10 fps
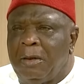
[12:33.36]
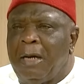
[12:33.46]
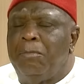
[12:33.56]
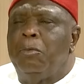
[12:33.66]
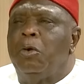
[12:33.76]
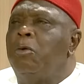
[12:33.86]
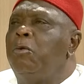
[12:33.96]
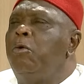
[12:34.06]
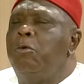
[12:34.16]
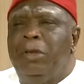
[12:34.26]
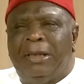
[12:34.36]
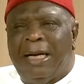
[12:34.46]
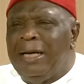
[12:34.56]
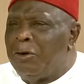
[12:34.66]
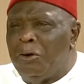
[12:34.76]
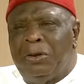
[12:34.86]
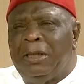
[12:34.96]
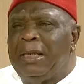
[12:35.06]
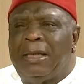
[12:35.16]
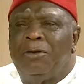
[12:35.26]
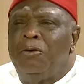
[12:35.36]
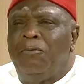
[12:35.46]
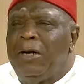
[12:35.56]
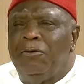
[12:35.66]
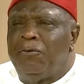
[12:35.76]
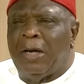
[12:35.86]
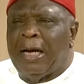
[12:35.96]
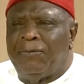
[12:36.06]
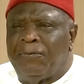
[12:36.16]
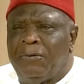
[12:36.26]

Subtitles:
And we'll betray a country that has no value for life.